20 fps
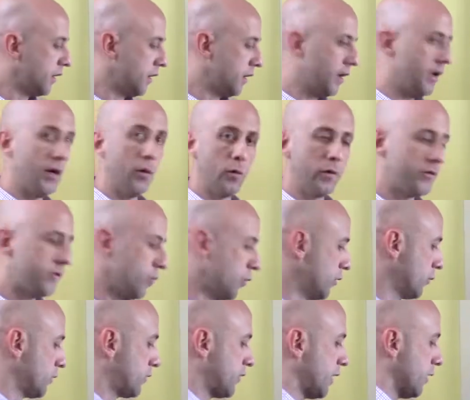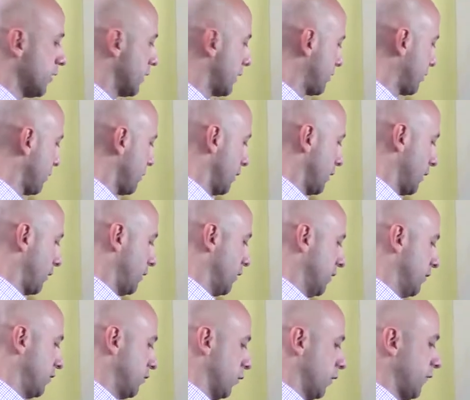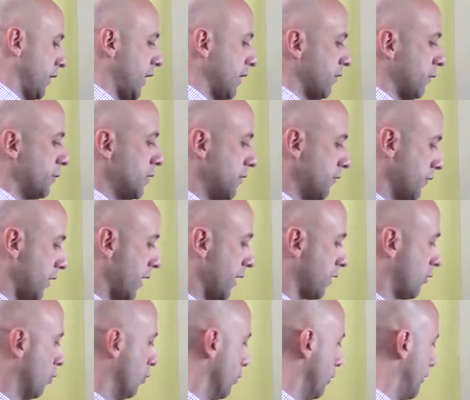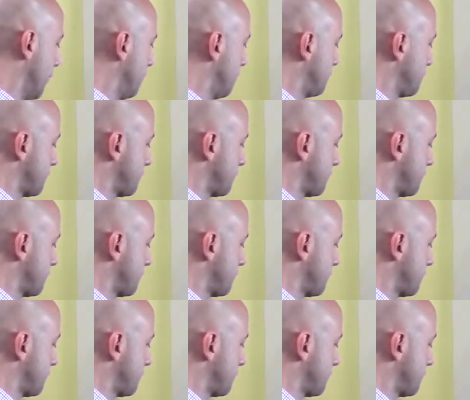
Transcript: and it would sound like something like this. So if I have a B flat chord,